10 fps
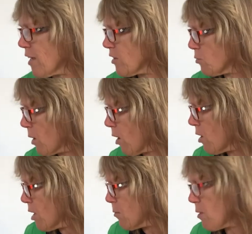that as well,
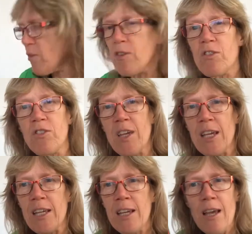but to
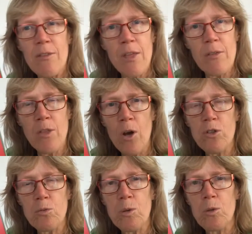see that
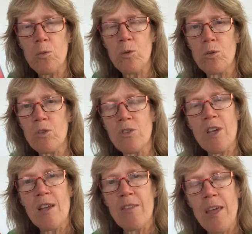those were the words
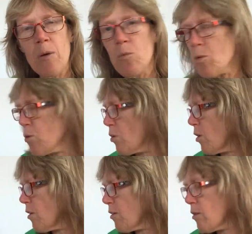that
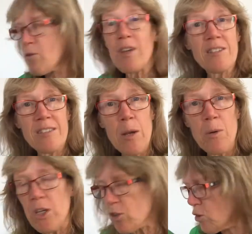were things that
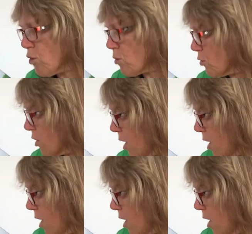we could use.